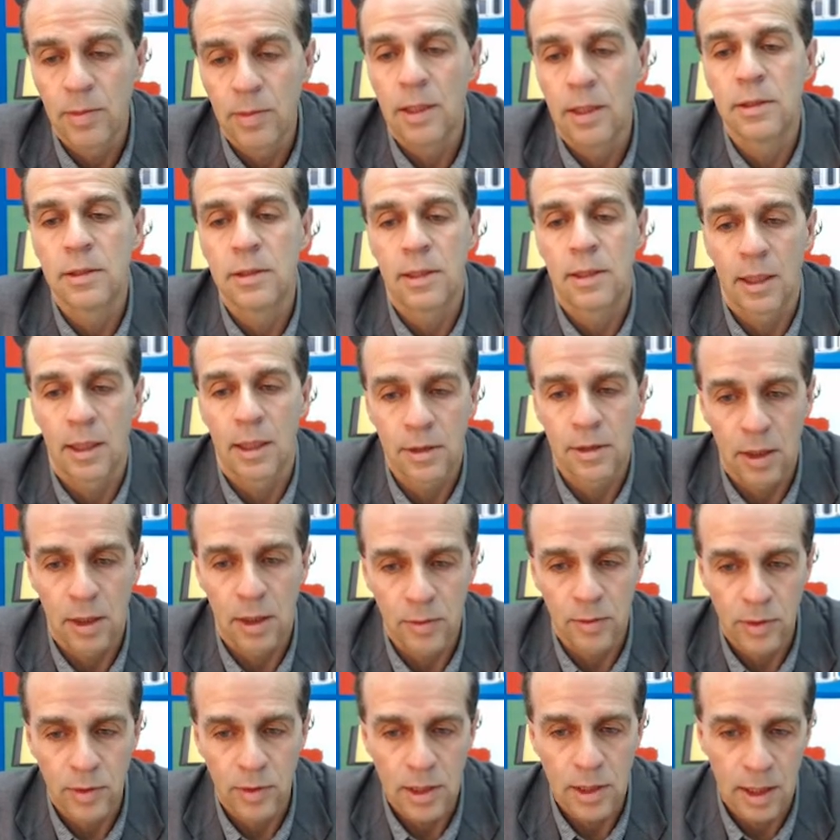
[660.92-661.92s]
such that
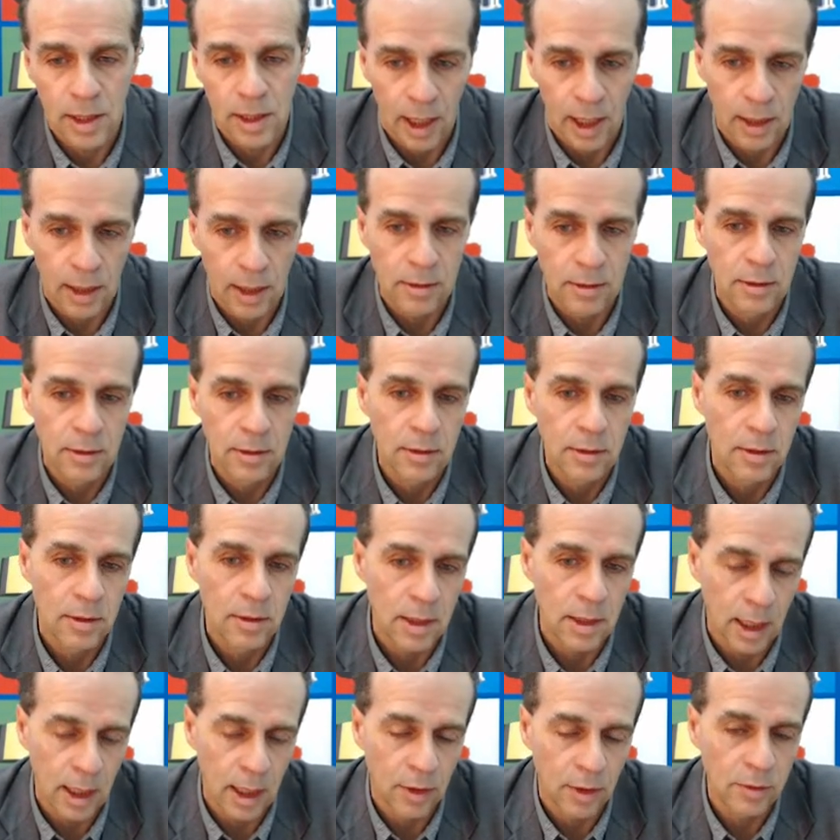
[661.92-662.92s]
we get the
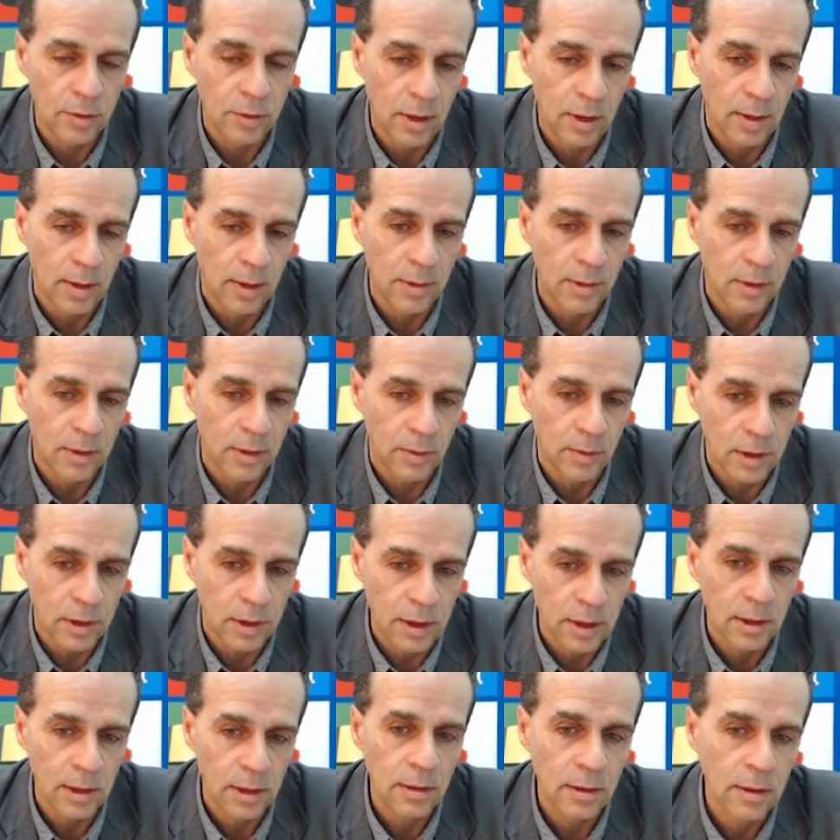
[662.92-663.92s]
outcome that we
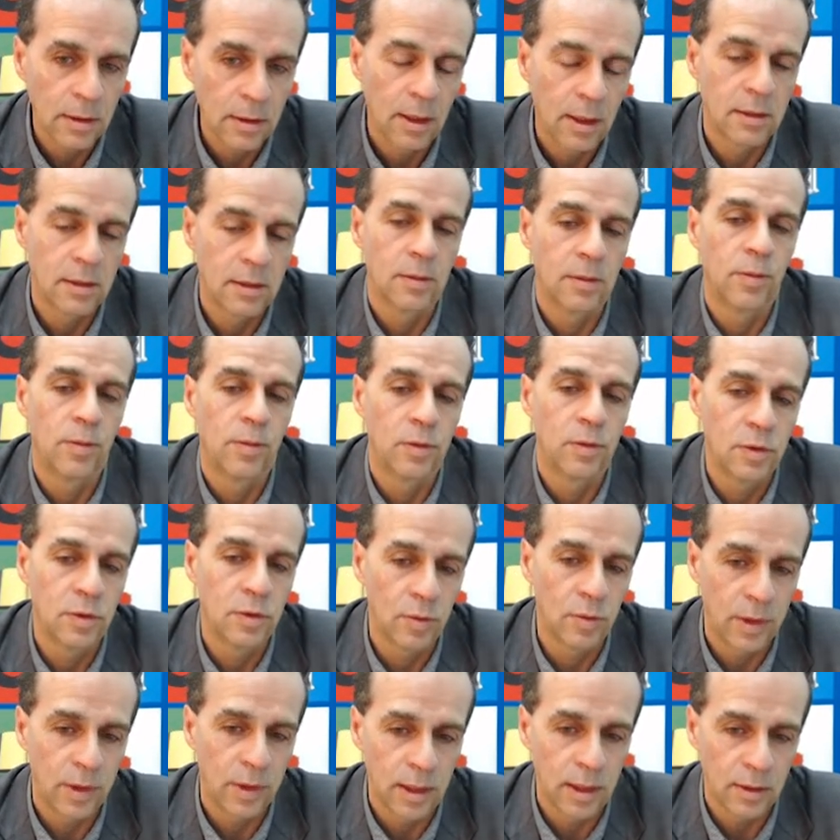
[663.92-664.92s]
need, as opposed to
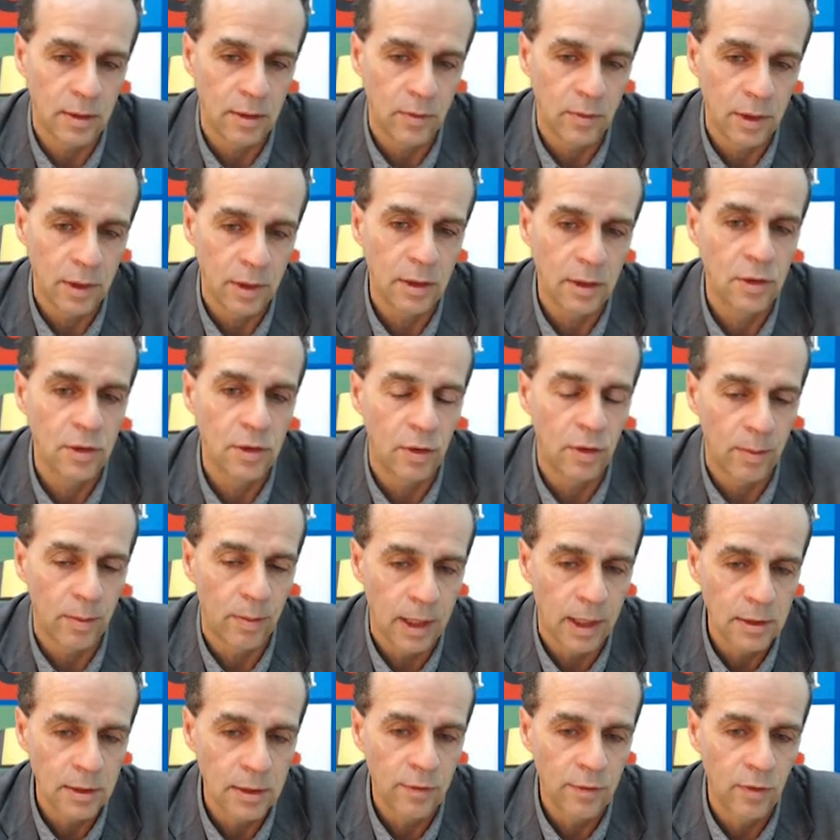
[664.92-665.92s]
waiting weeks or
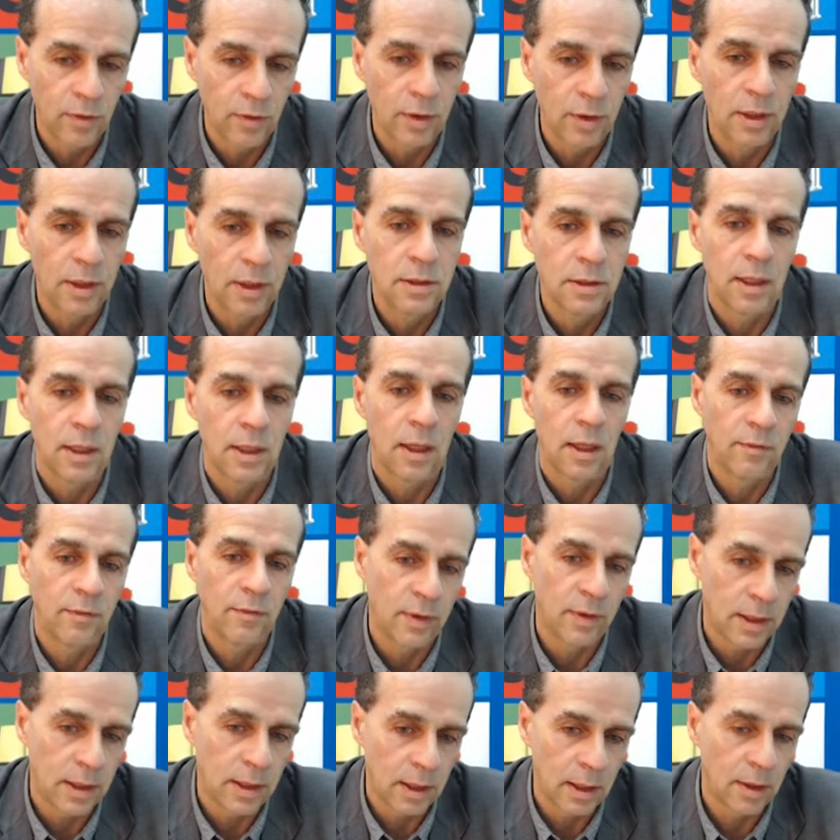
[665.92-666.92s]
months for it and
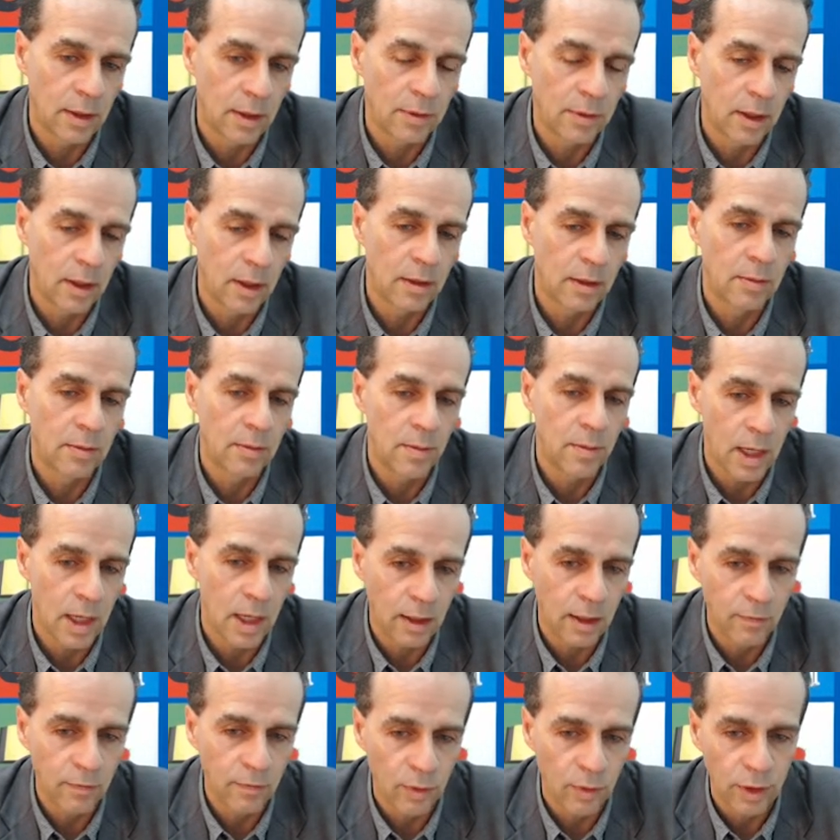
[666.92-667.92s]
finding out that it may
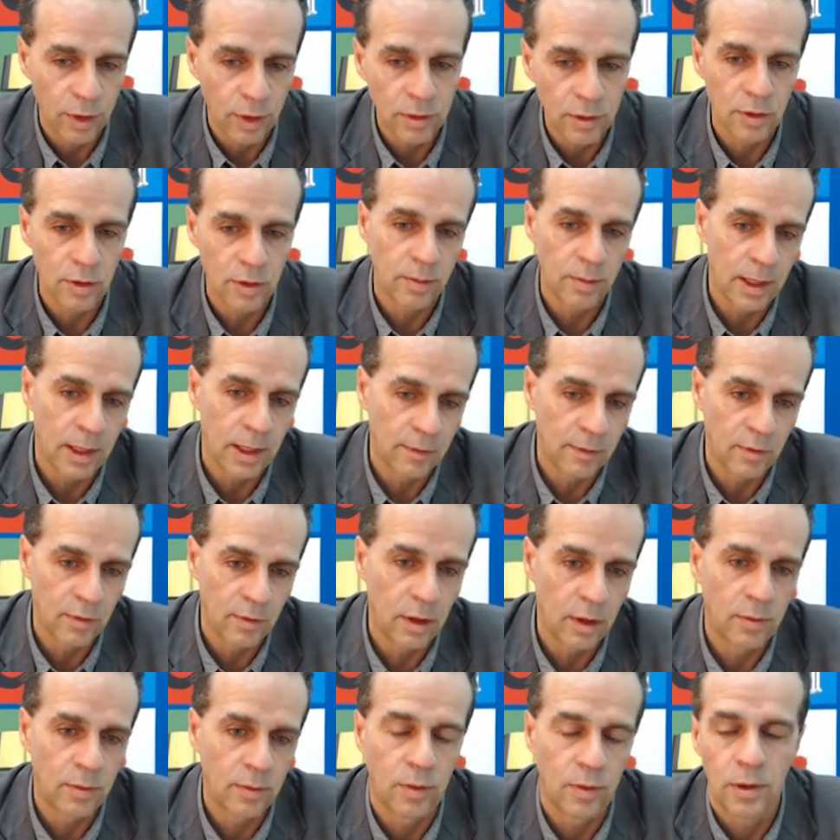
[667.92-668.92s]
have worked or may have
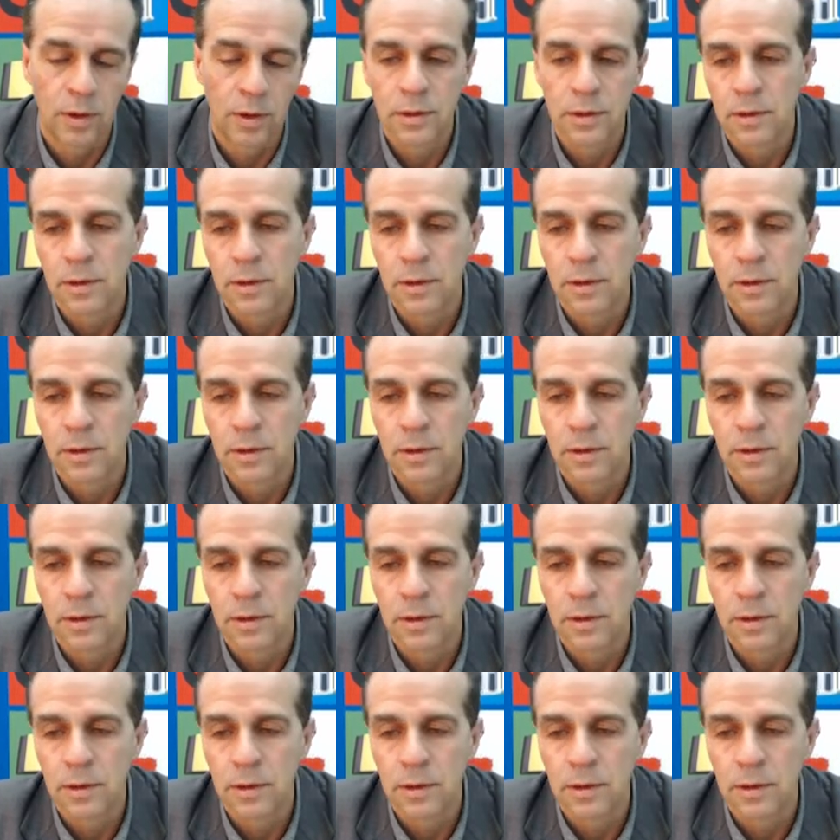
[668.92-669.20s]
not worked.